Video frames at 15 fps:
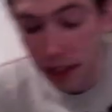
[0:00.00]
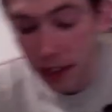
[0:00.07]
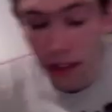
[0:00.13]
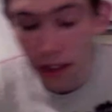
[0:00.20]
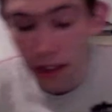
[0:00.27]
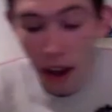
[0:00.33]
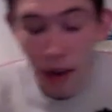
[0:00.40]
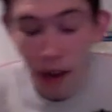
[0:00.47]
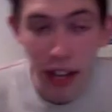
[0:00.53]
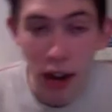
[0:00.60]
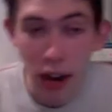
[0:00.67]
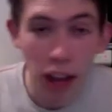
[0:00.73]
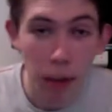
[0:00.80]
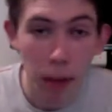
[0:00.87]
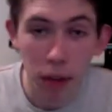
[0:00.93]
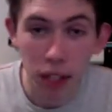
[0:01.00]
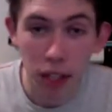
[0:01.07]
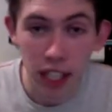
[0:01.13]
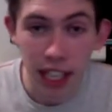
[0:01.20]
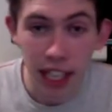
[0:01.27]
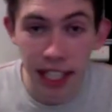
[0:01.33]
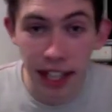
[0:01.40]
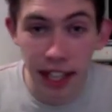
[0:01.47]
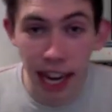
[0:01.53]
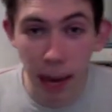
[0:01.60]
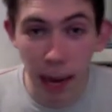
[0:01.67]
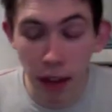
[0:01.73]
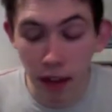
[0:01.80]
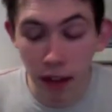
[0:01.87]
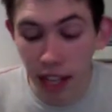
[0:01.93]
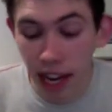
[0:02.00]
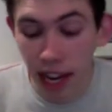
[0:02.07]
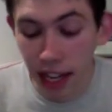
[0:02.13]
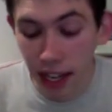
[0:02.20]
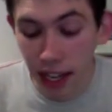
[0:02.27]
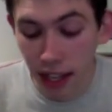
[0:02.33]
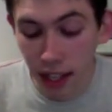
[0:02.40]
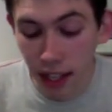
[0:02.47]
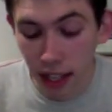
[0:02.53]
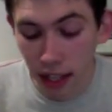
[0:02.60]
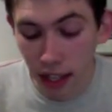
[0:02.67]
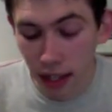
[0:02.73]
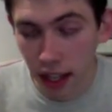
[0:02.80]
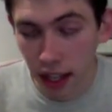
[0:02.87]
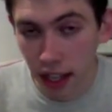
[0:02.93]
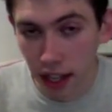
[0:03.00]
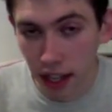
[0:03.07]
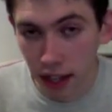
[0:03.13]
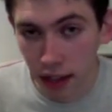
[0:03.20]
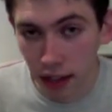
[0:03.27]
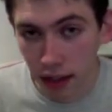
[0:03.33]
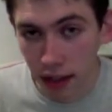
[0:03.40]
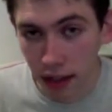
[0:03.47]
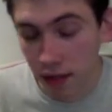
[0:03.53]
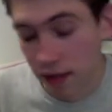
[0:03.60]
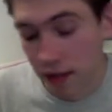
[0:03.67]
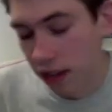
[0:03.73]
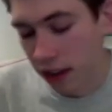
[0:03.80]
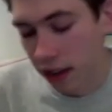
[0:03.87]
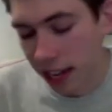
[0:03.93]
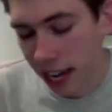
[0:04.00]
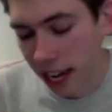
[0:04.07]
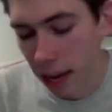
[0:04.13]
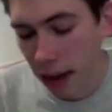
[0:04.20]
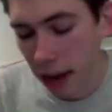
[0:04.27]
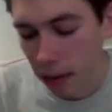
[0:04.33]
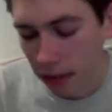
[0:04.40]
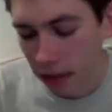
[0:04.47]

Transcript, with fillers: I only know that because I tested the game the other day, and then it, you know it came up,